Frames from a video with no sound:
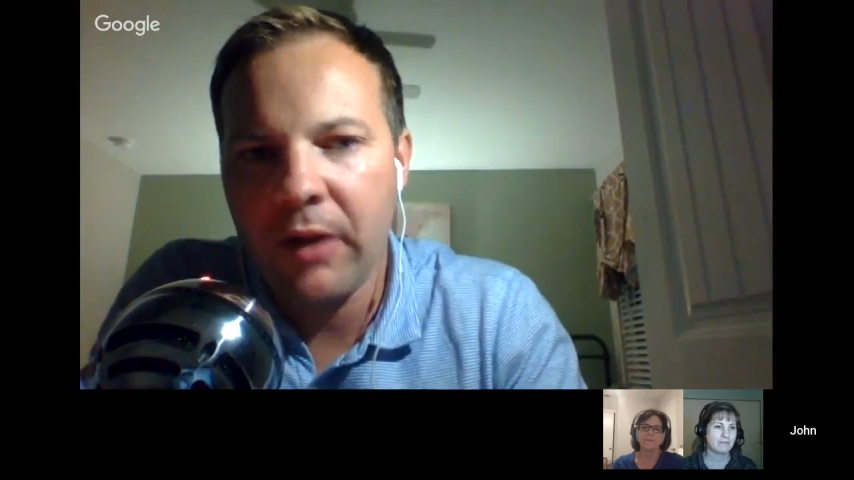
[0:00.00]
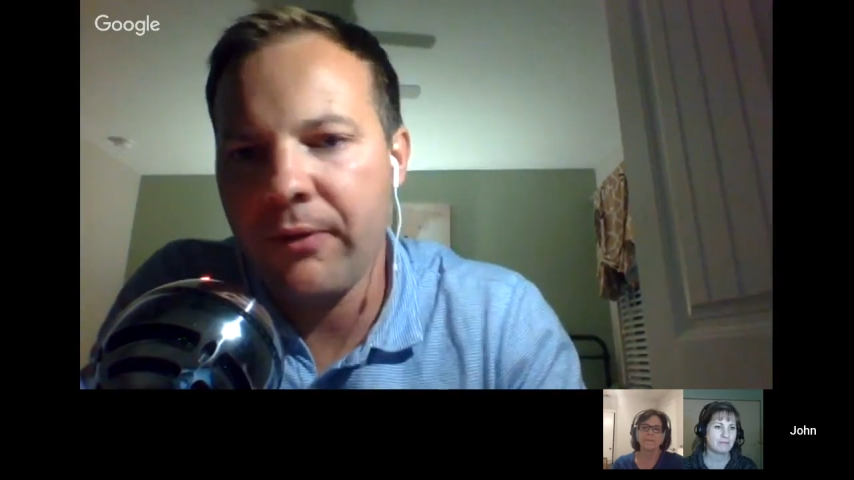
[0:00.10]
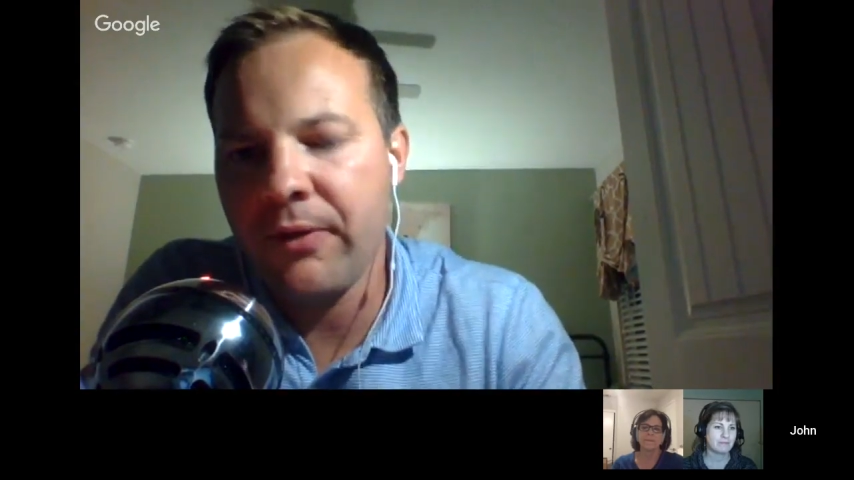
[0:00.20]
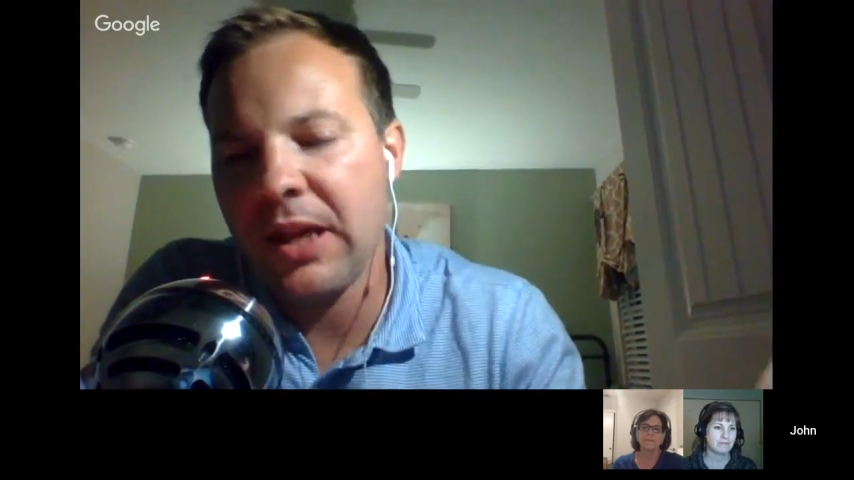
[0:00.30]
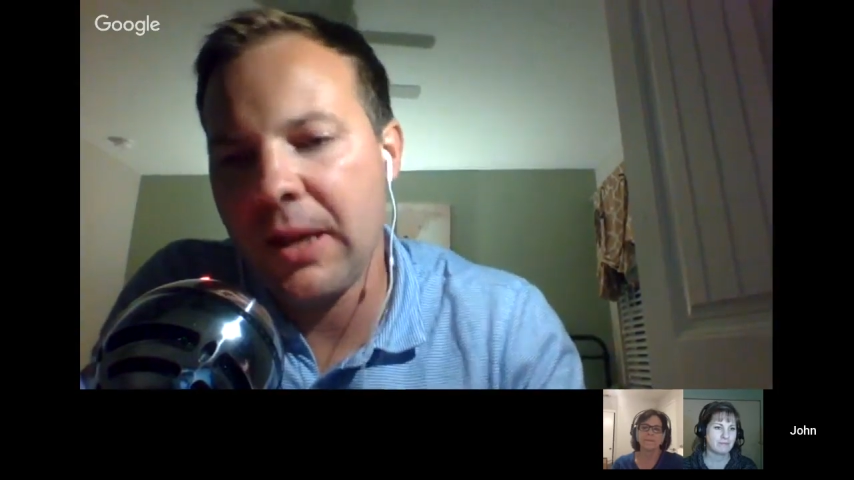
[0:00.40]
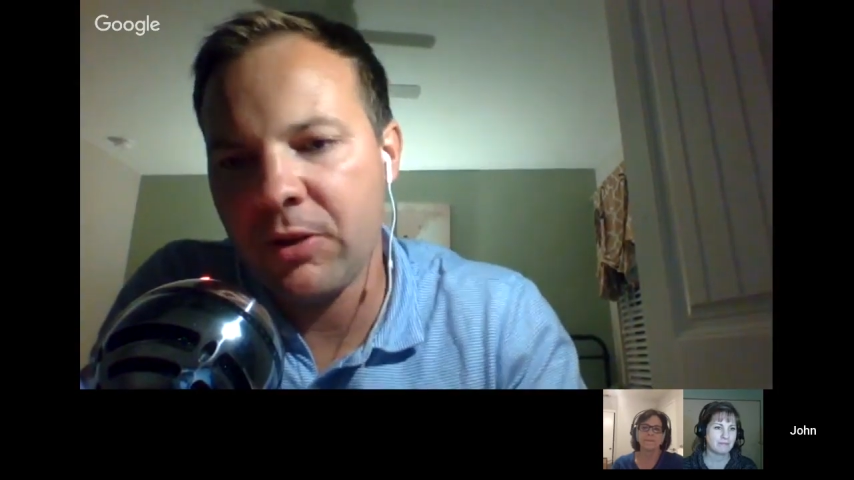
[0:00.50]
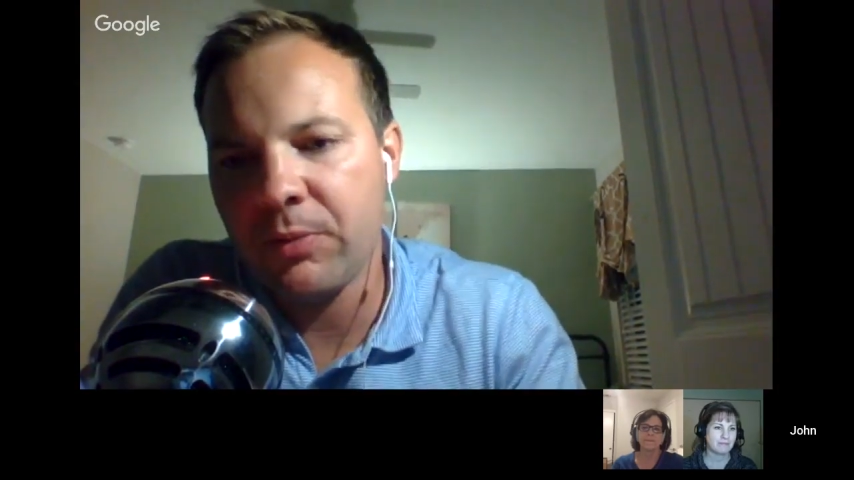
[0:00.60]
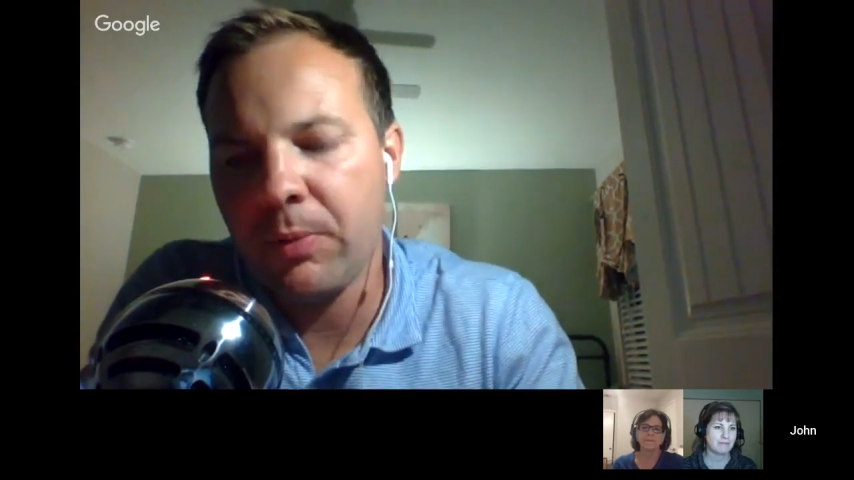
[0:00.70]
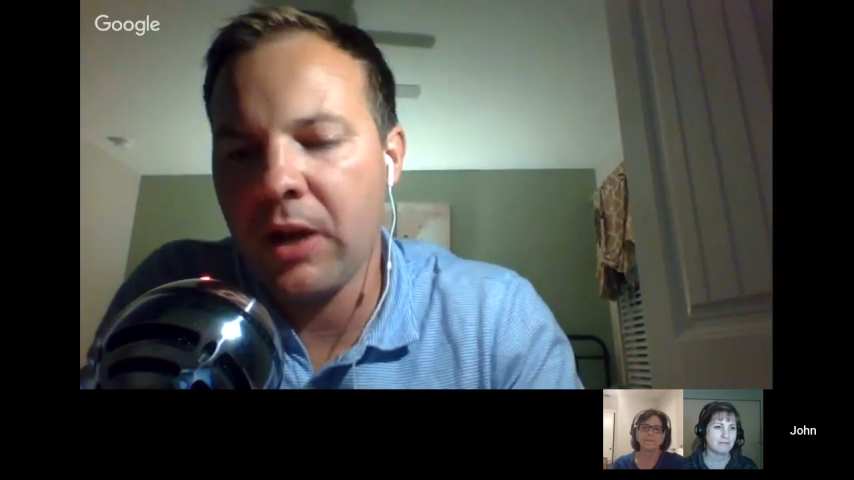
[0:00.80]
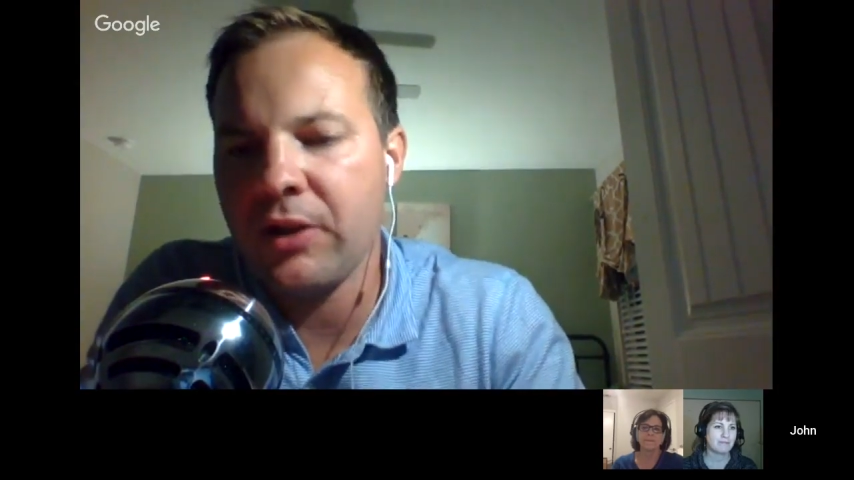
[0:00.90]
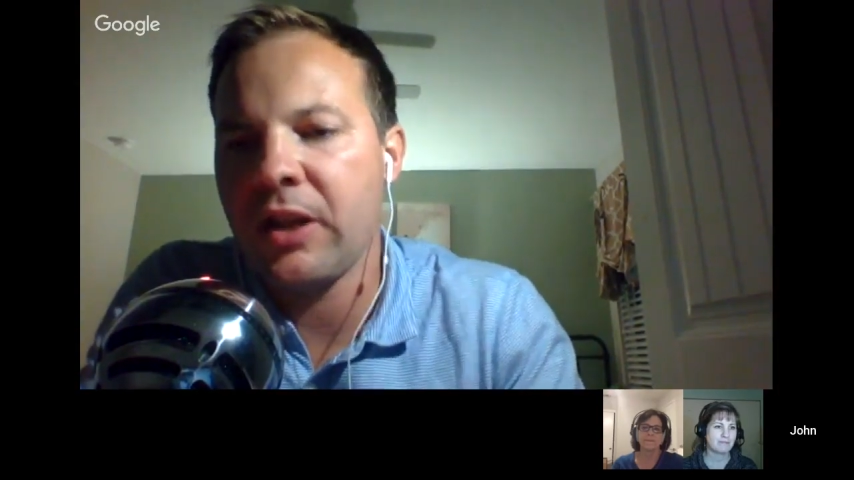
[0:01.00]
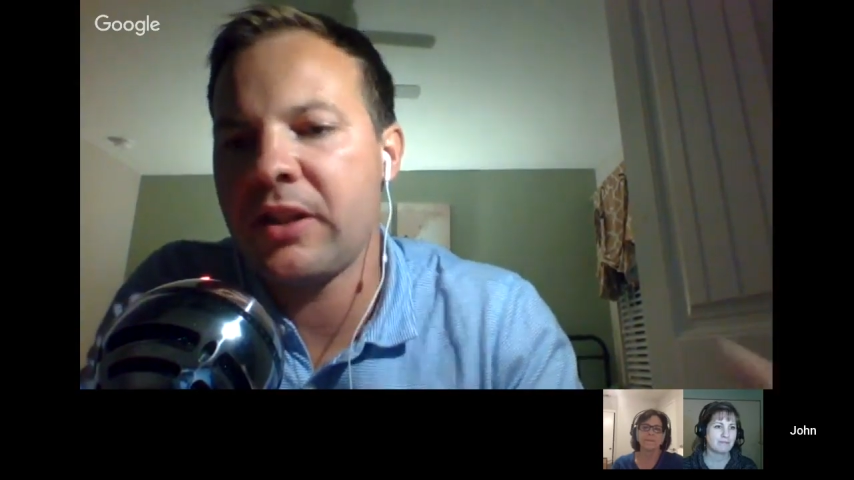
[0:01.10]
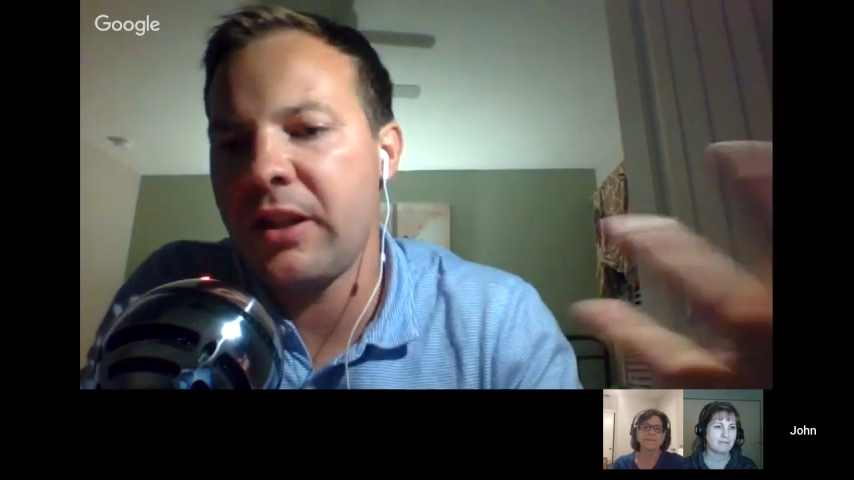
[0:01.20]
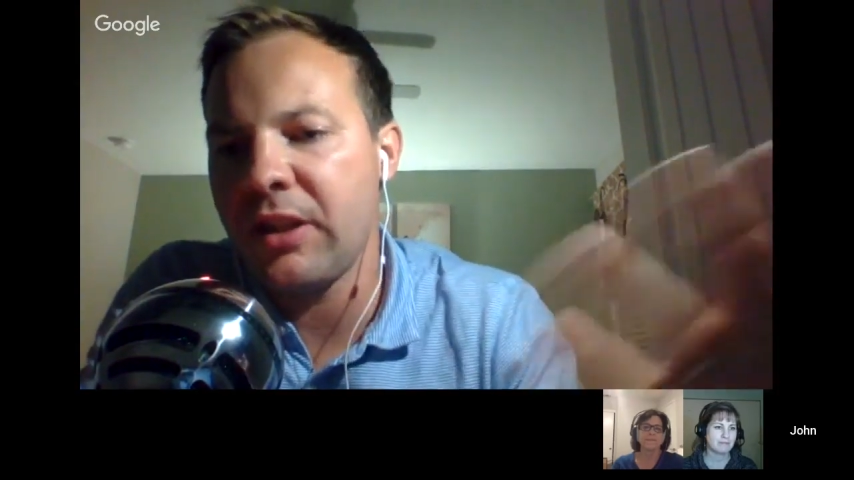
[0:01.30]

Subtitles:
of the image projects